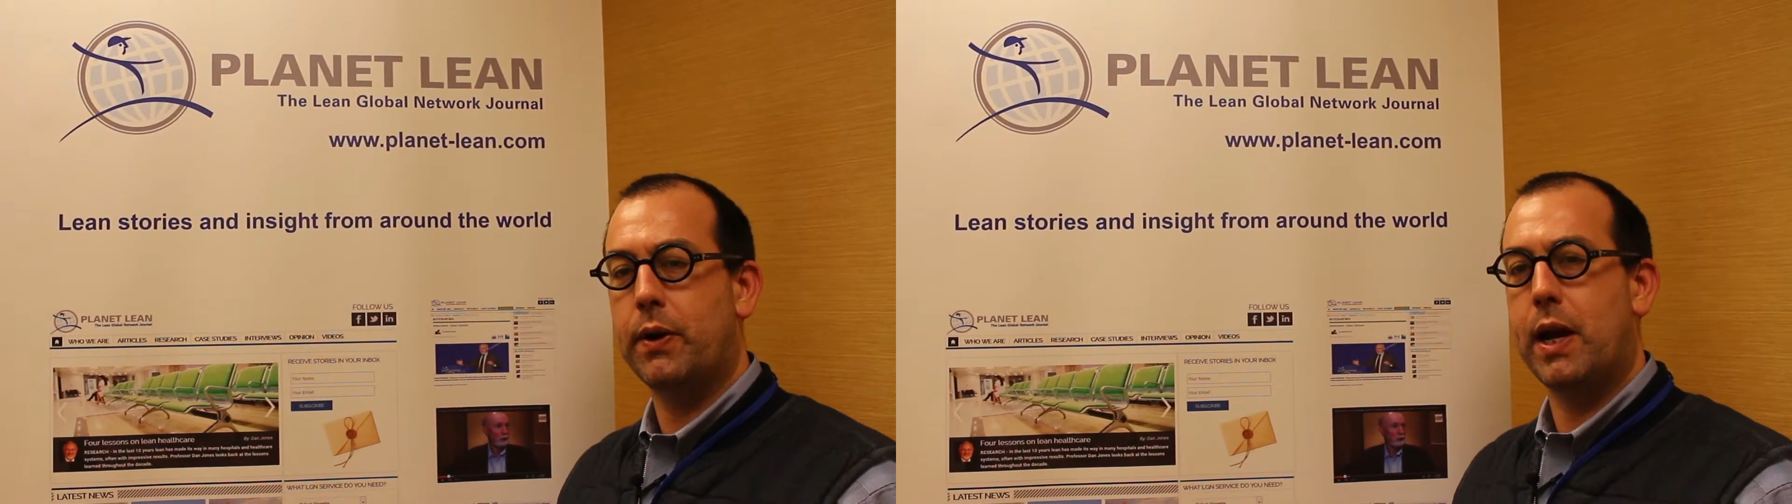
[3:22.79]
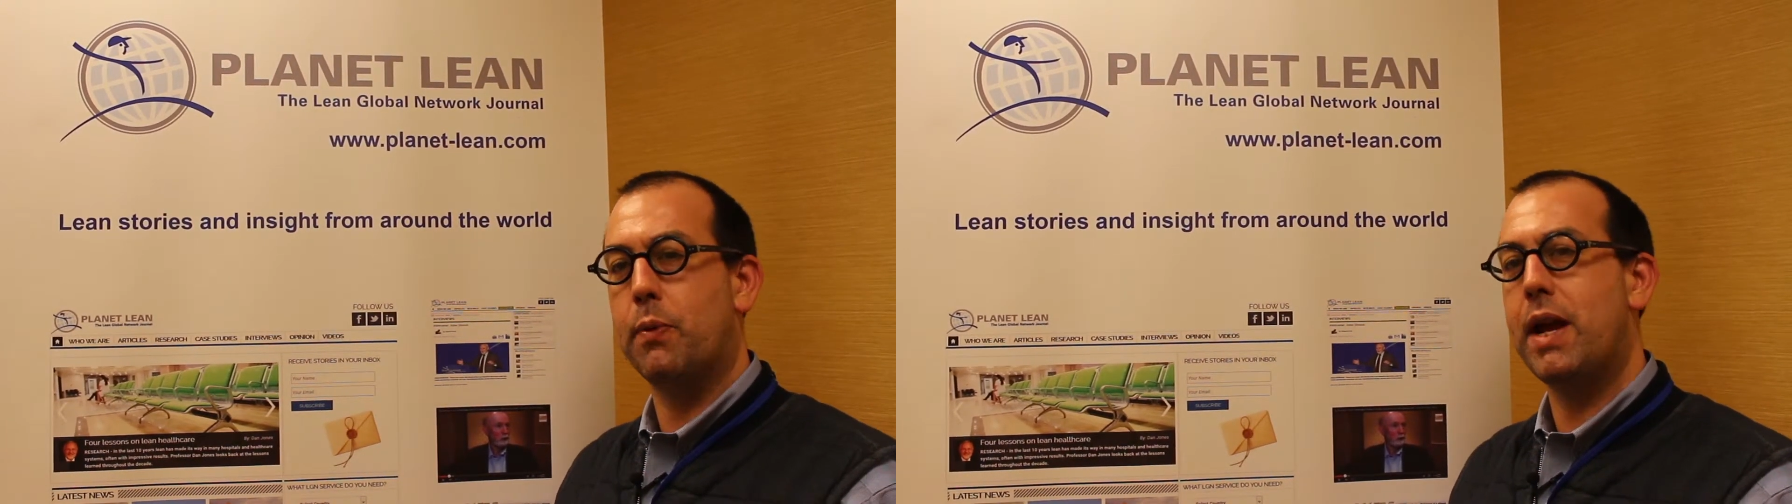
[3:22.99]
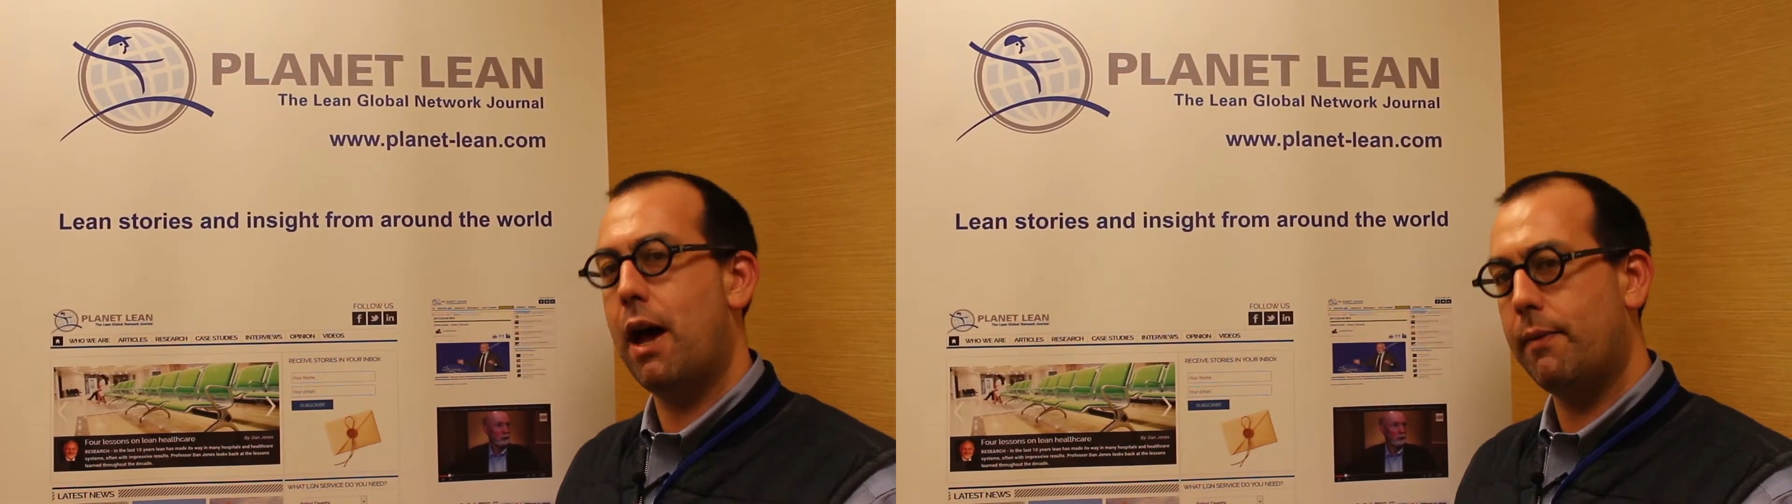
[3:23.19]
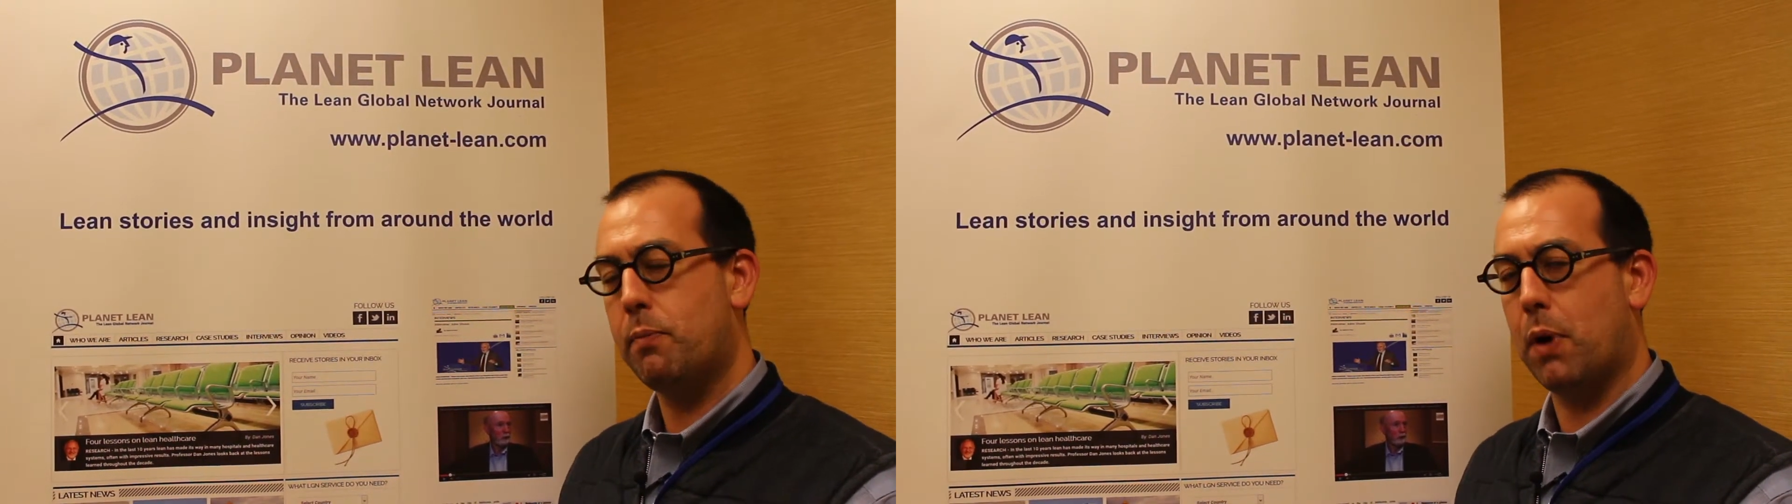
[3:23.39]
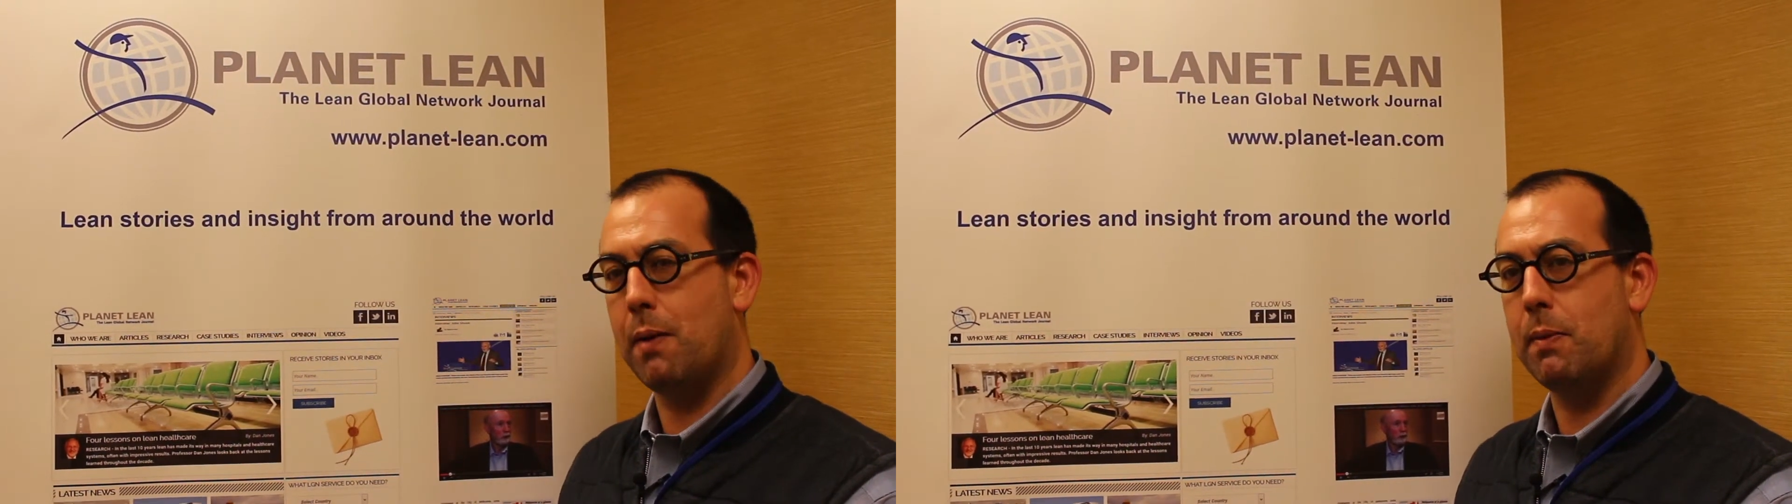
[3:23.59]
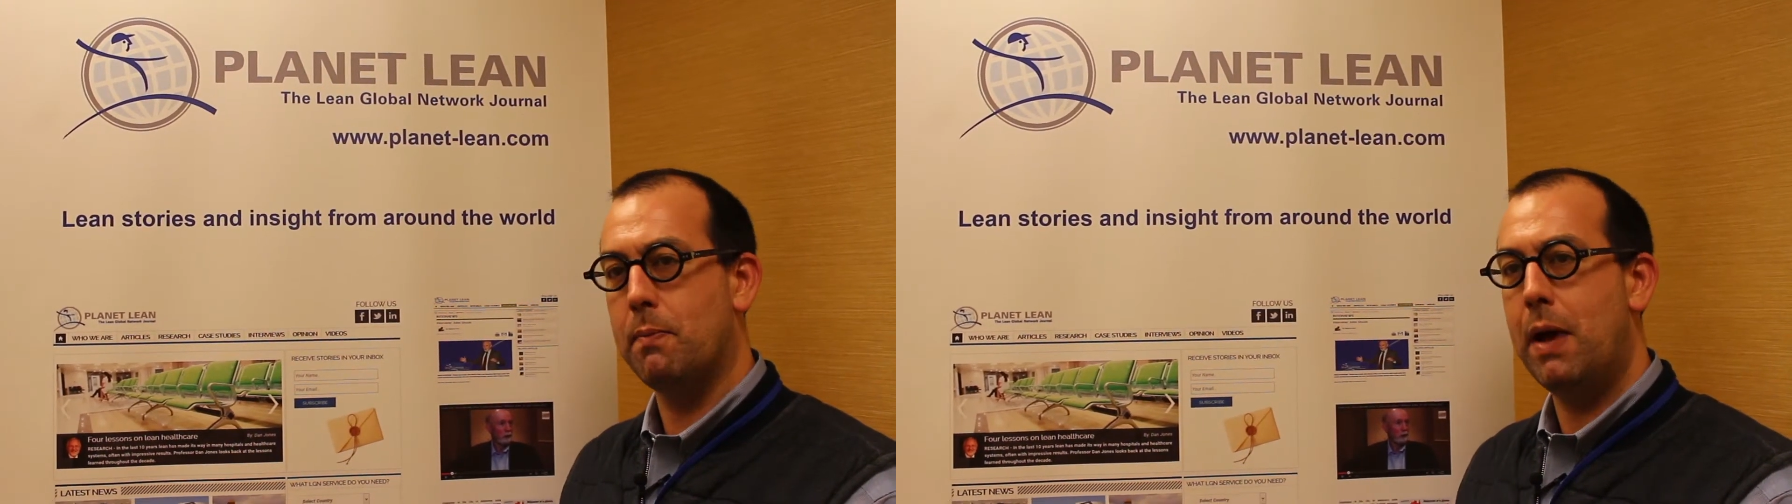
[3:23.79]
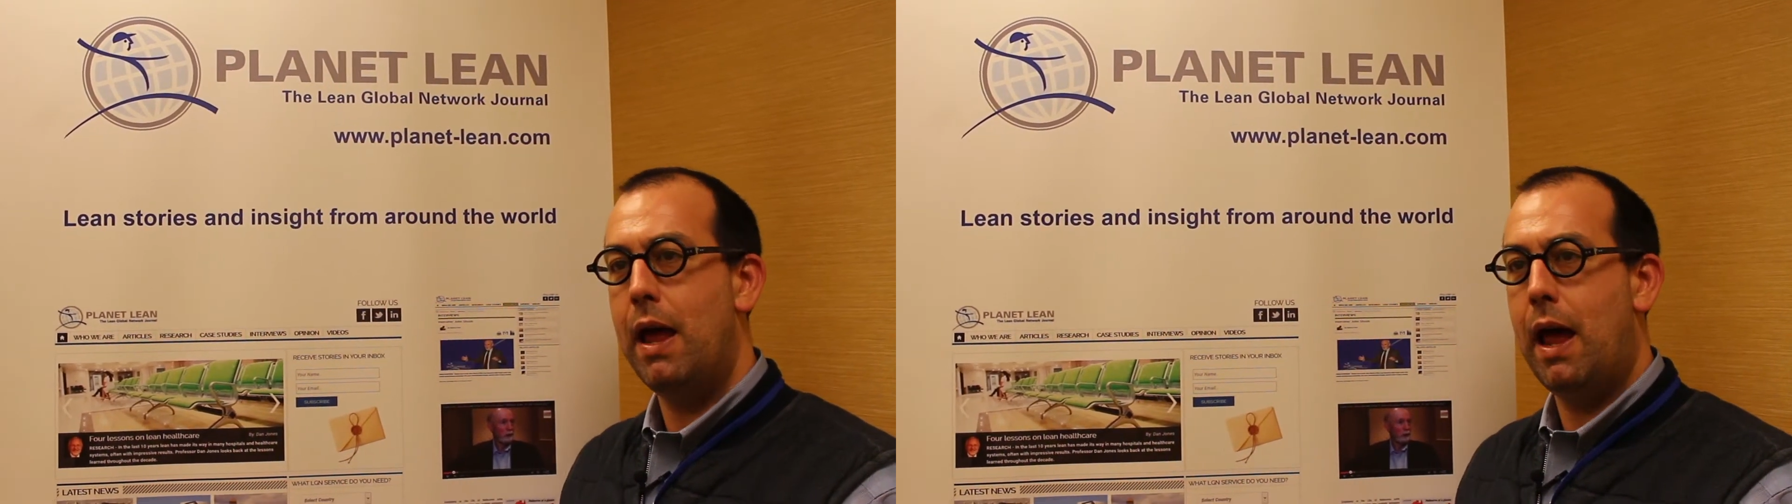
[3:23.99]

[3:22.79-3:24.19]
okay, we have a problem,